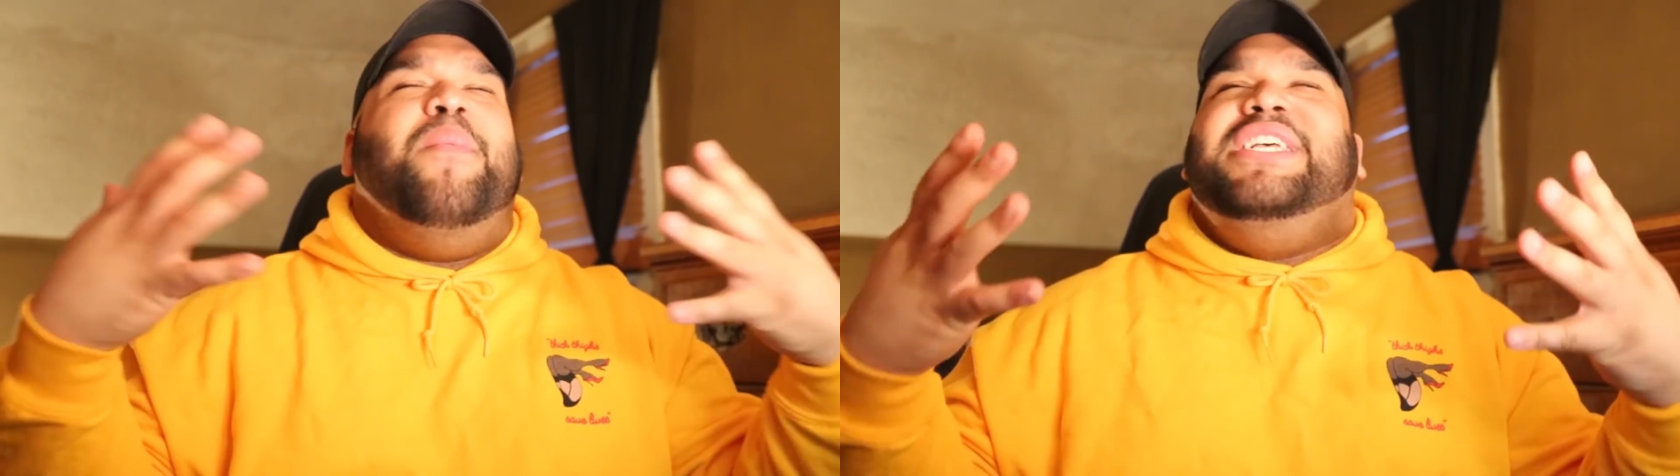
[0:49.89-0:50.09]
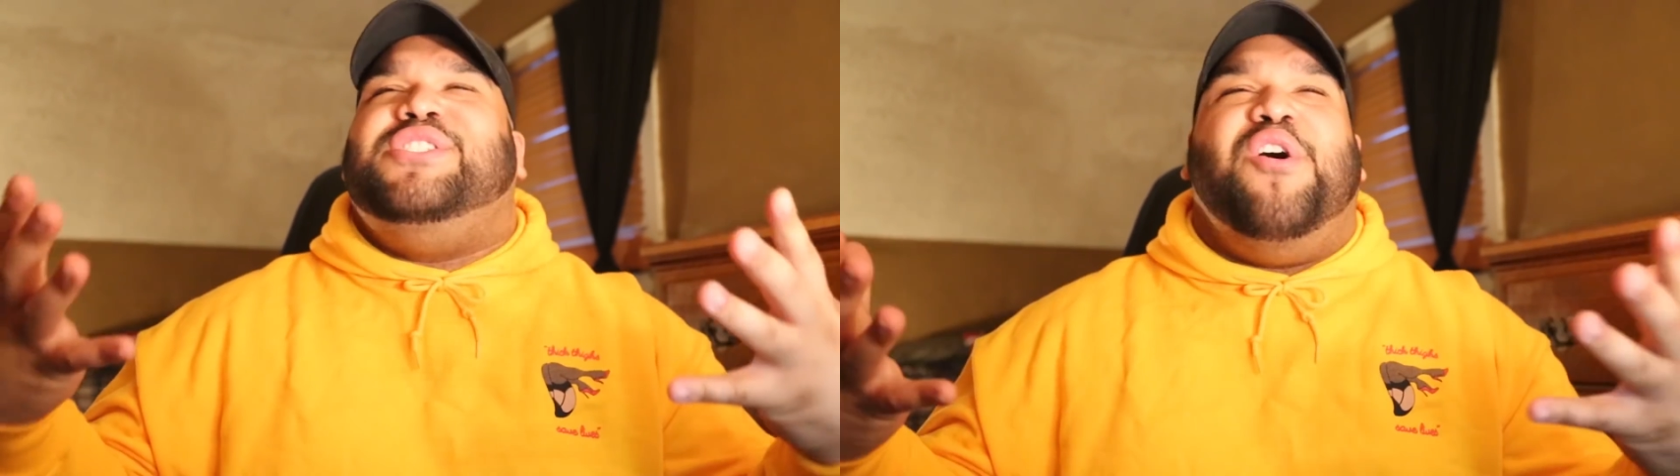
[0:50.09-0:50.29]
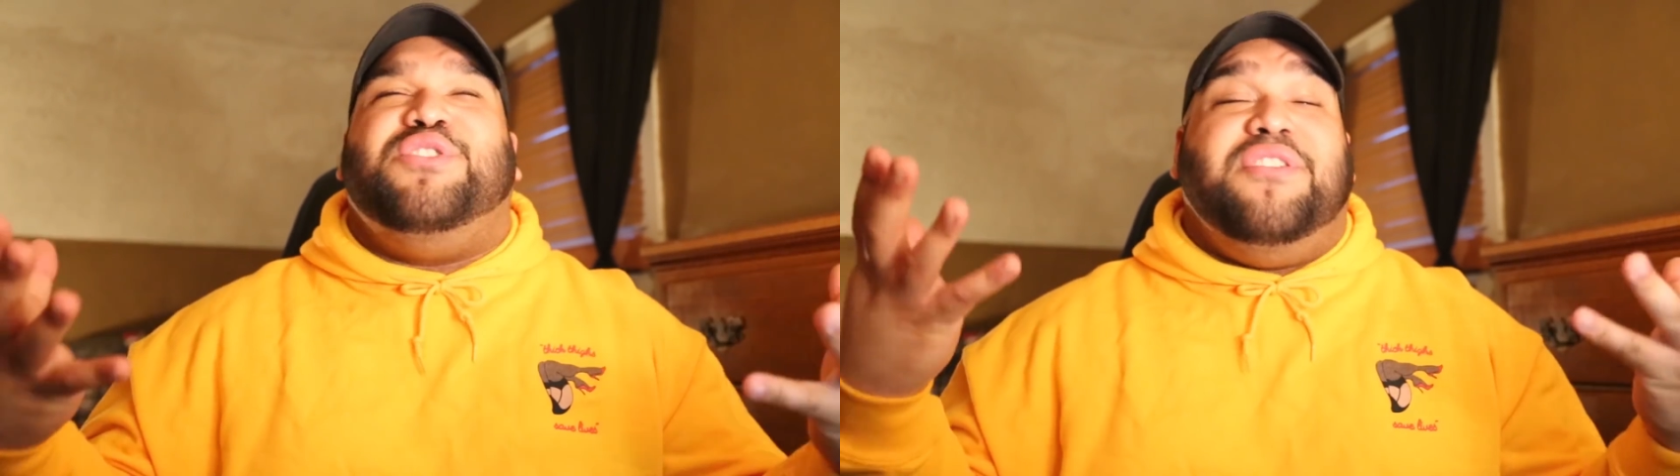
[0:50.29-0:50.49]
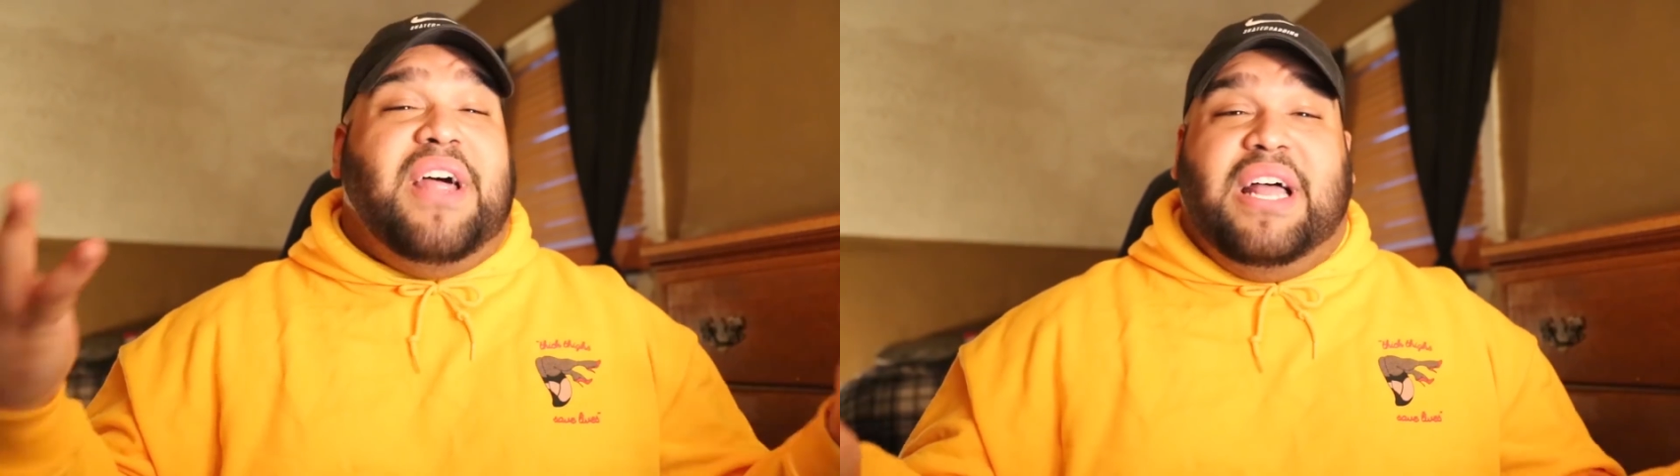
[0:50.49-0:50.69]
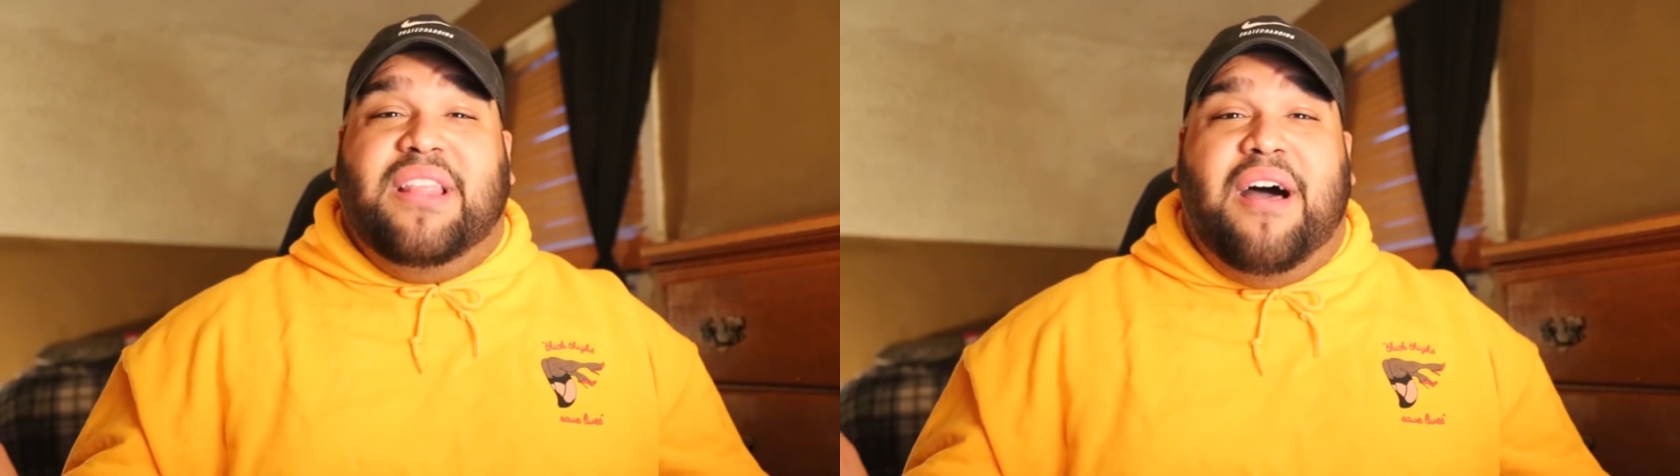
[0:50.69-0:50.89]
many songs that
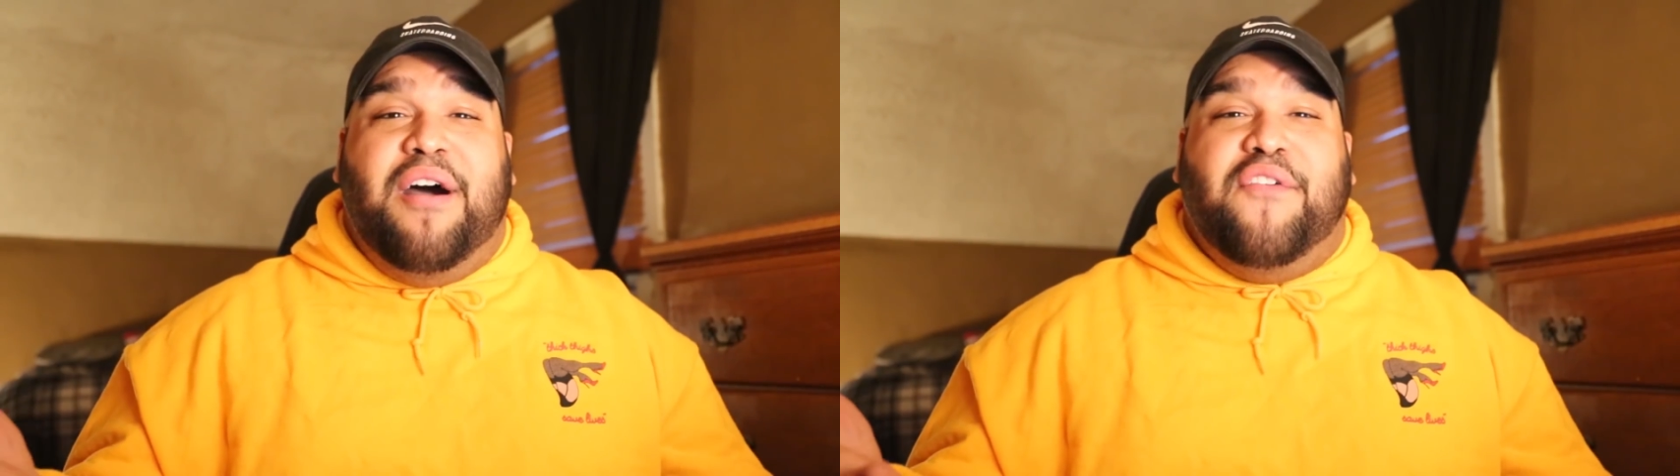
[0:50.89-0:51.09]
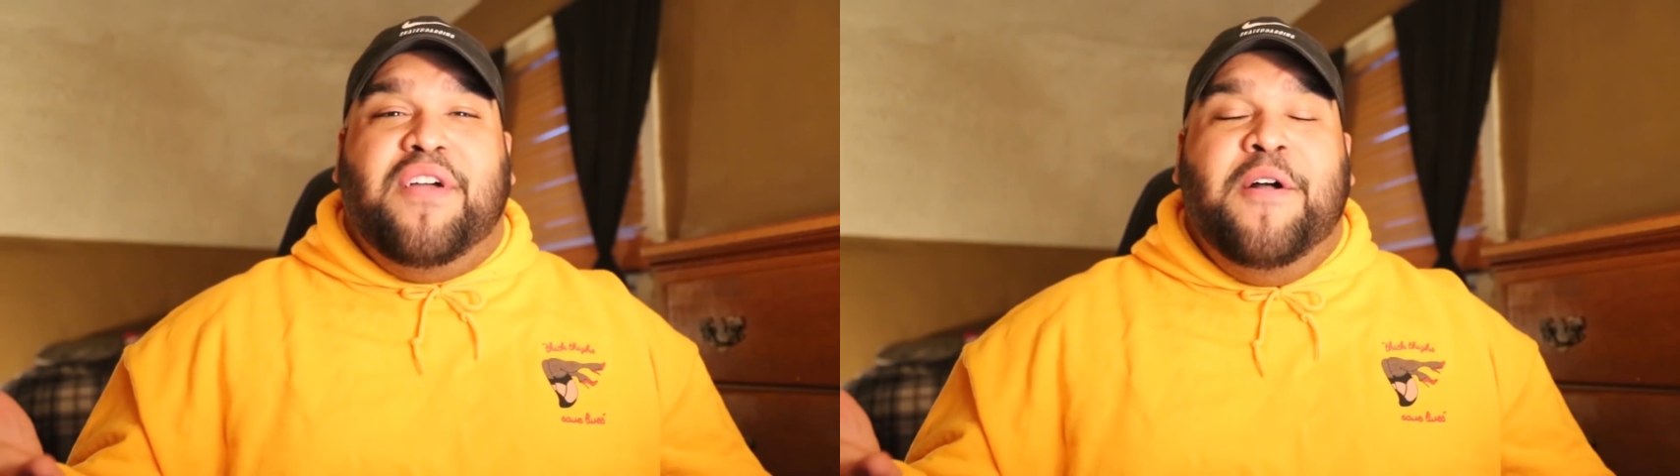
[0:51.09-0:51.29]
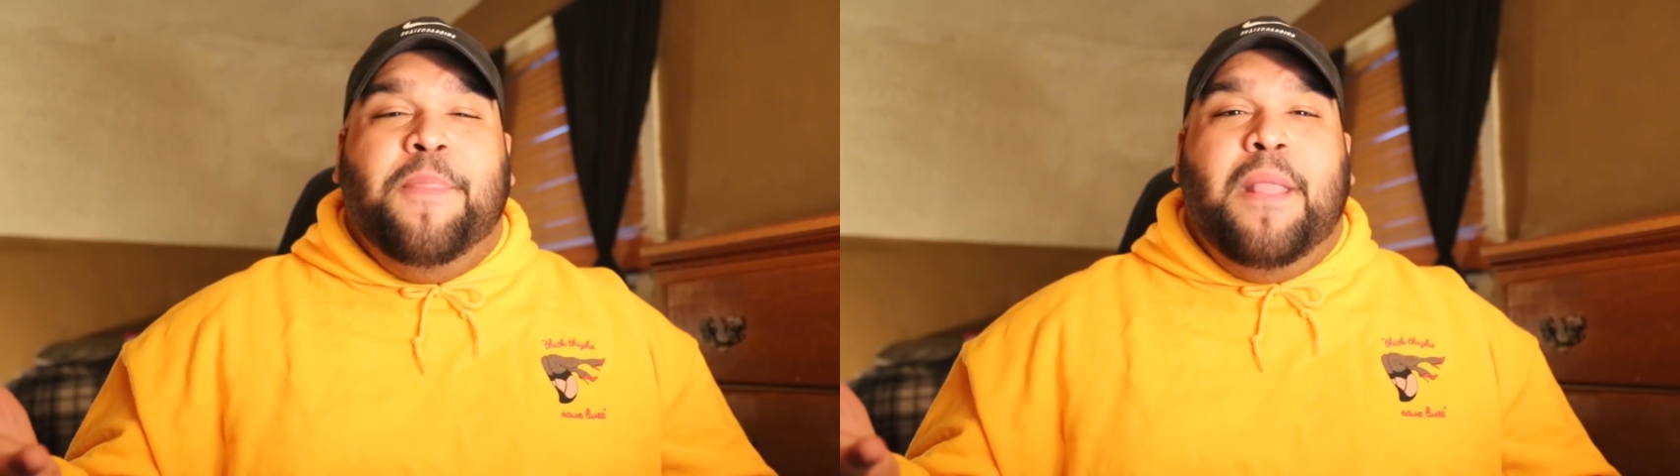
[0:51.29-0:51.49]
I love,